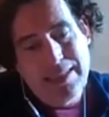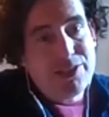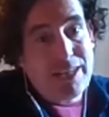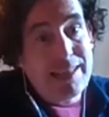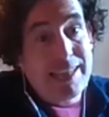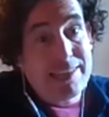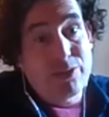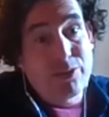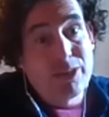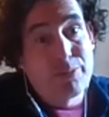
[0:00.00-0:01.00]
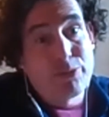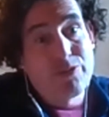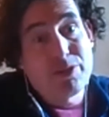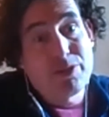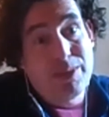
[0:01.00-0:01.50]
So that led to the
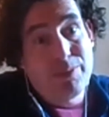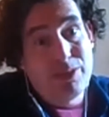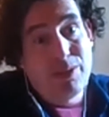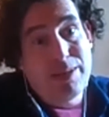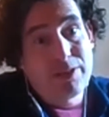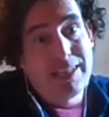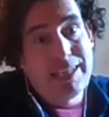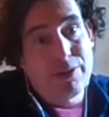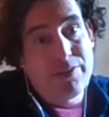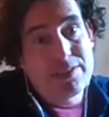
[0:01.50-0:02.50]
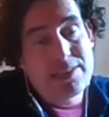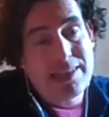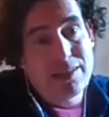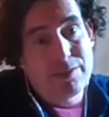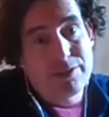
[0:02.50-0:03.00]
improvement. We do have a clear
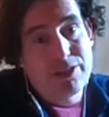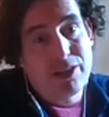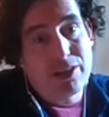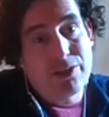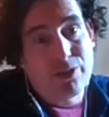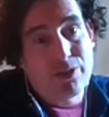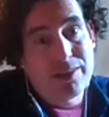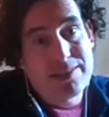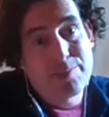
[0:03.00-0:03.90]
understanding of our target audience.